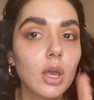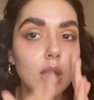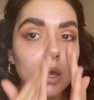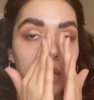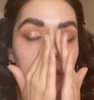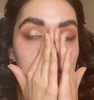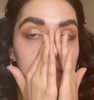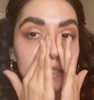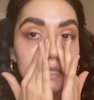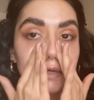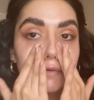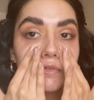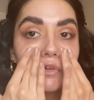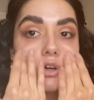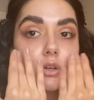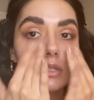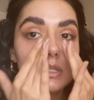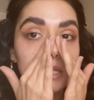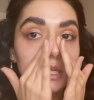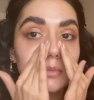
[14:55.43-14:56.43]
So I've not
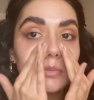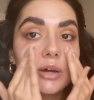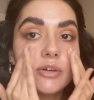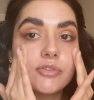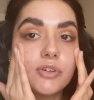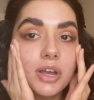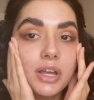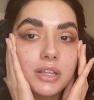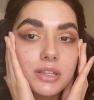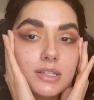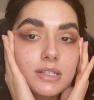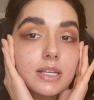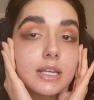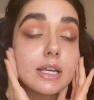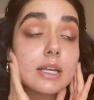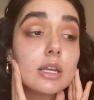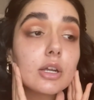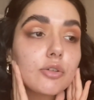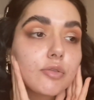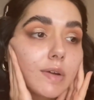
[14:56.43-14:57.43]
seen my friends in
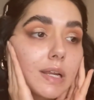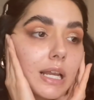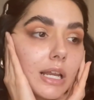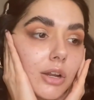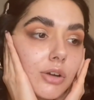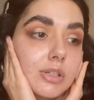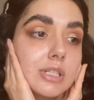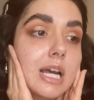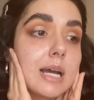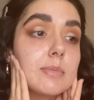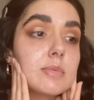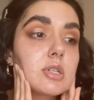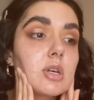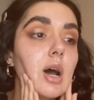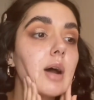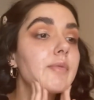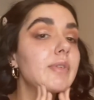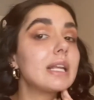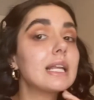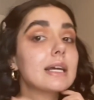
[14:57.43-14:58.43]
a really long time, so I'm
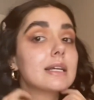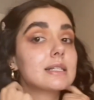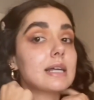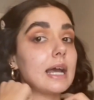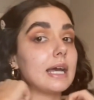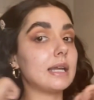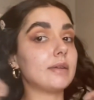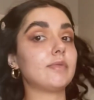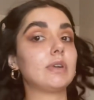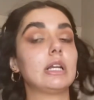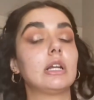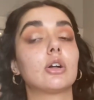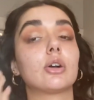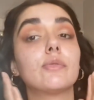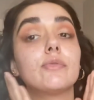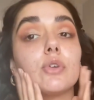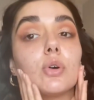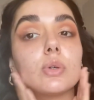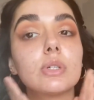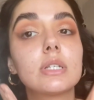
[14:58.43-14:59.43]
really excited. I'm really looking
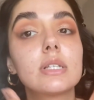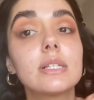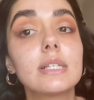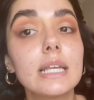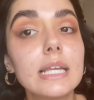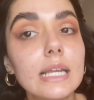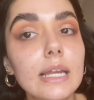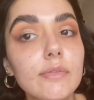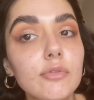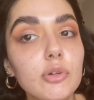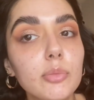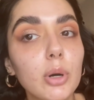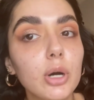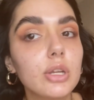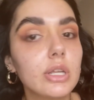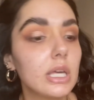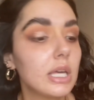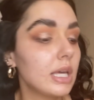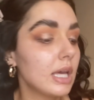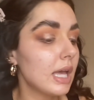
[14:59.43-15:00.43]
forward to seeing
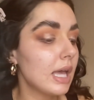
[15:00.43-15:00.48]
everybody.